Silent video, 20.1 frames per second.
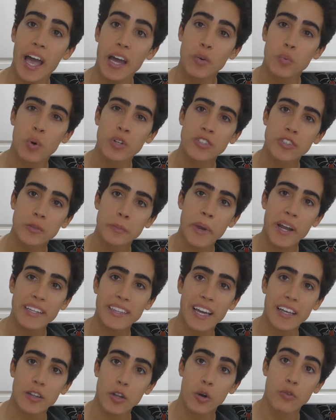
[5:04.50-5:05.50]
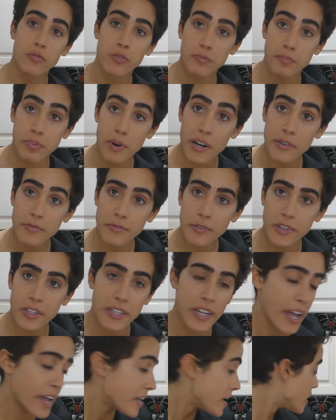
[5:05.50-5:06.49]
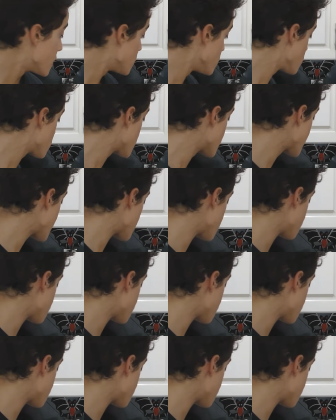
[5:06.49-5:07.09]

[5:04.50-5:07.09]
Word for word: And once you make that loaf of bread for the day, you can get